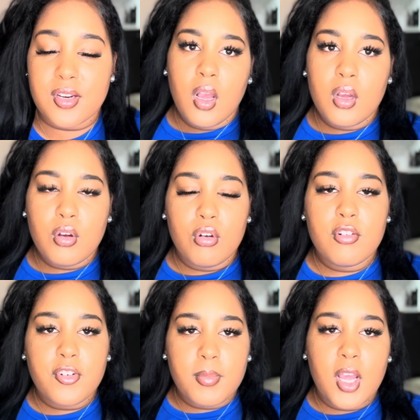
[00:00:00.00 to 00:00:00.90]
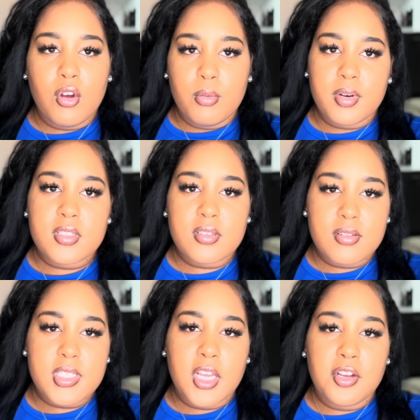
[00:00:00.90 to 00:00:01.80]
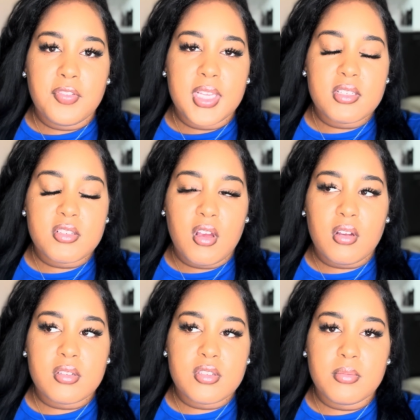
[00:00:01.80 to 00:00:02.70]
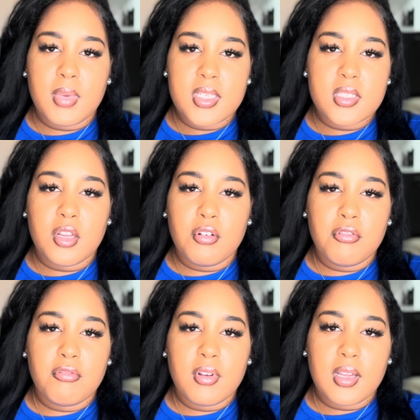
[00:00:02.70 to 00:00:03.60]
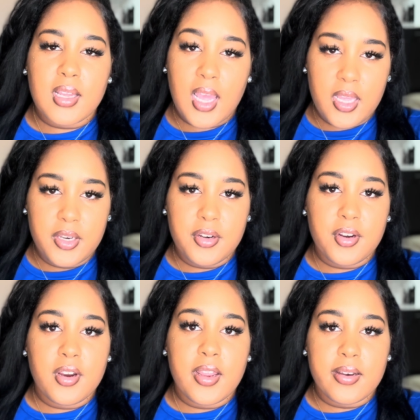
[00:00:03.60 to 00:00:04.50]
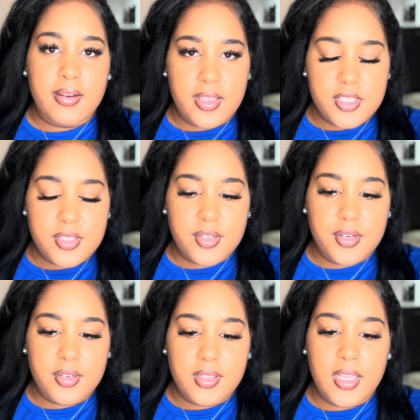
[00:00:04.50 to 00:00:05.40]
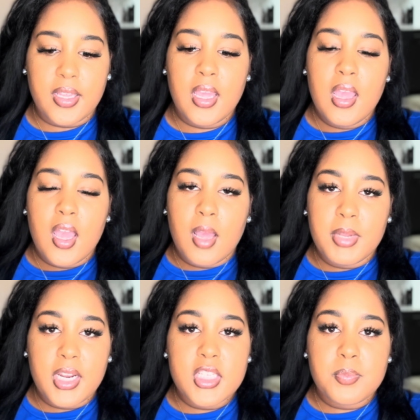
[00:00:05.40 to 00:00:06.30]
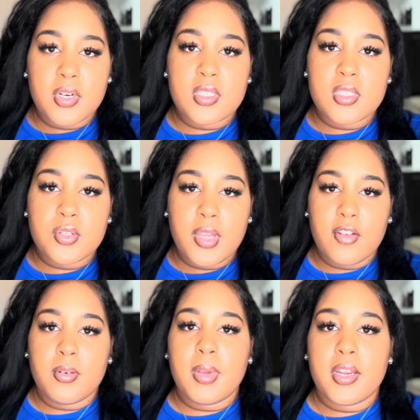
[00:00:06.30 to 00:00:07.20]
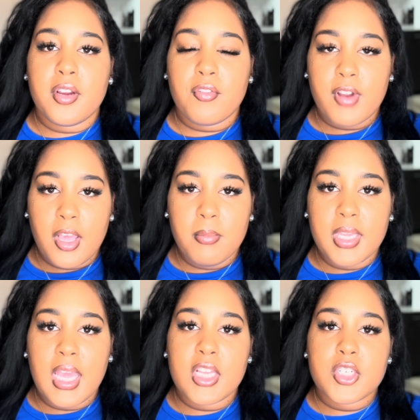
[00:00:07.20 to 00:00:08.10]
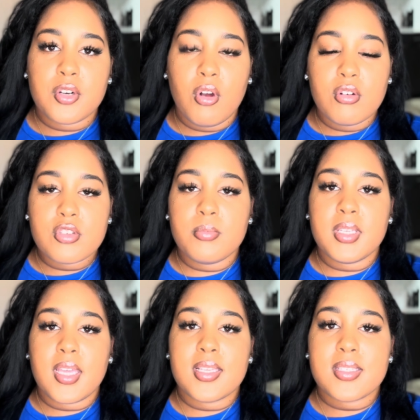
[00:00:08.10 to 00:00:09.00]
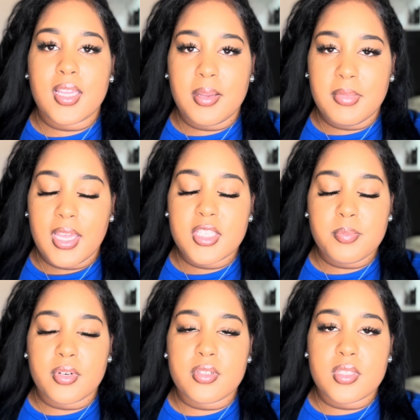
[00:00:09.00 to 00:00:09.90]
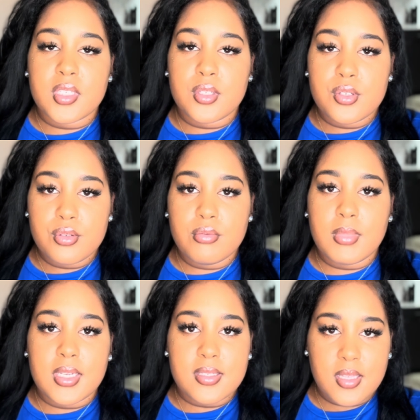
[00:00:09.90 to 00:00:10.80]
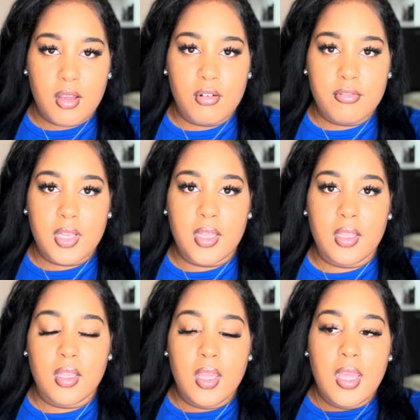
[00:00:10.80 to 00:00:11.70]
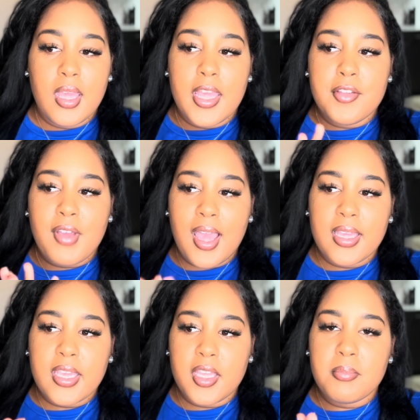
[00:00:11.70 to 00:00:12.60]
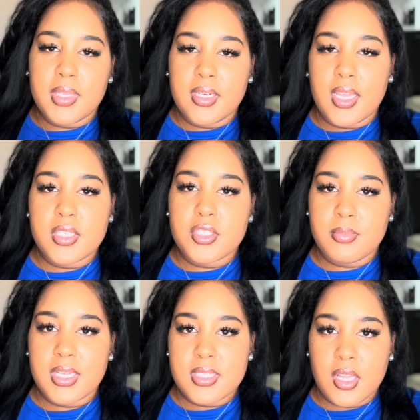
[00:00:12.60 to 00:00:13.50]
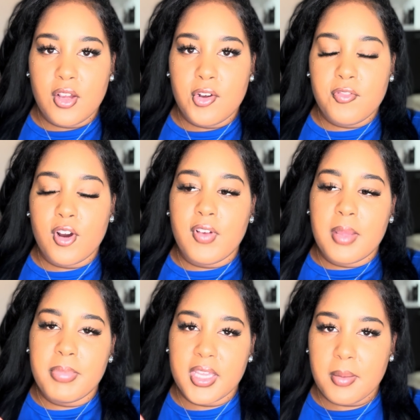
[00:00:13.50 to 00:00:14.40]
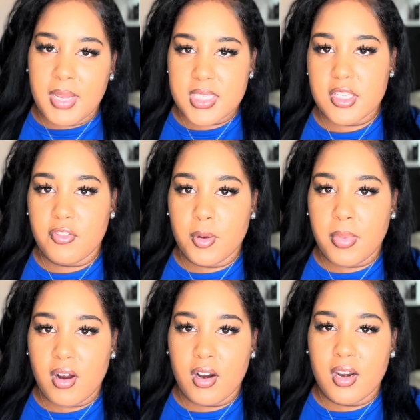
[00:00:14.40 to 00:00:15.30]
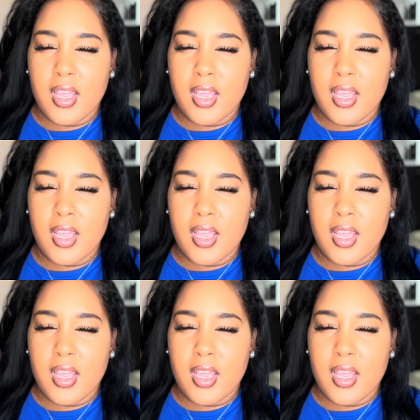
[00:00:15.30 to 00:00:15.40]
A goal for my own personal self is talking to myself kinder and nicer. Like, I'm a nice person to everybody around me. I should also be that same nice person to myself. Like, if I can't be nice to myself, or if I pick myself apart,